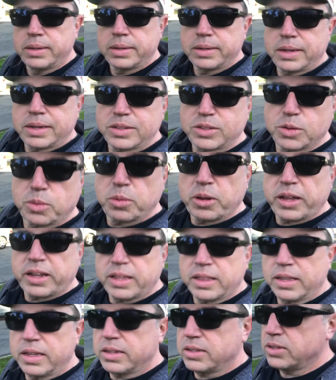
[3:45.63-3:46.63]
Yeah, so I'm
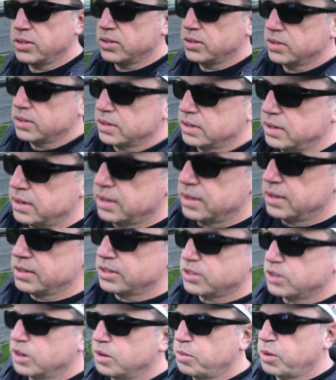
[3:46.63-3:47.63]
liking this. This is
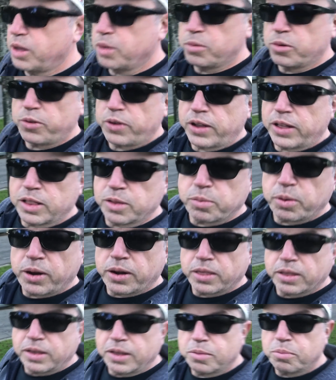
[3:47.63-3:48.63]
going to become a regular part of
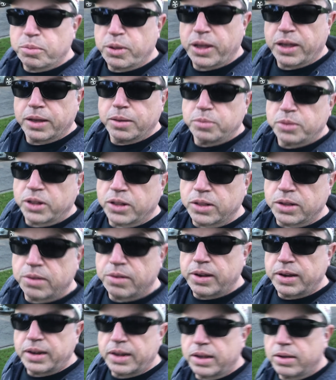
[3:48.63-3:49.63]
the kit bag, I'm telling you
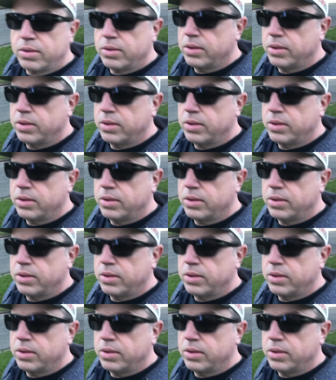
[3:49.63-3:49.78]
right now.